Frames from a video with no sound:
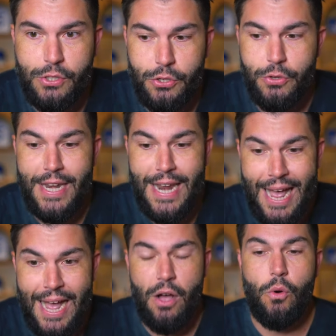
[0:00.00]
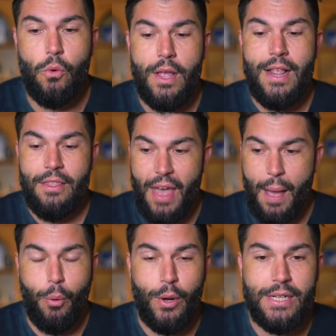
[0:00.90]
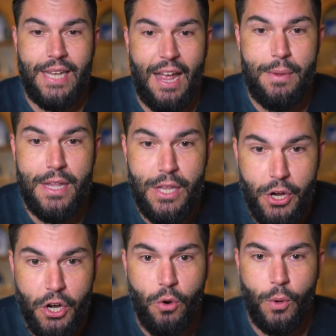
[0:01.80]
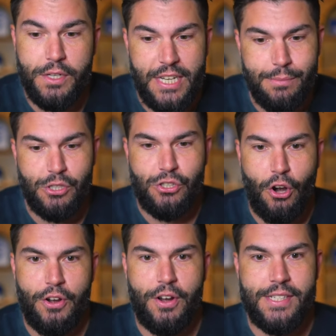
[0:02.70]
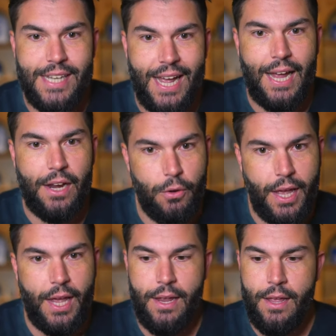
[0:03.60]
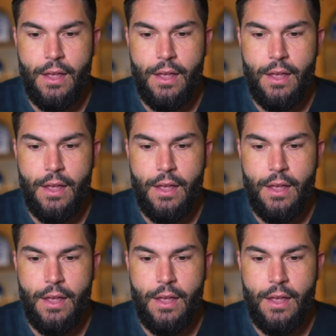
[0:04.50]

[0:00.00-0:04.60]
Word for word: to now that point in time in the year where teams are starting to decide, okay,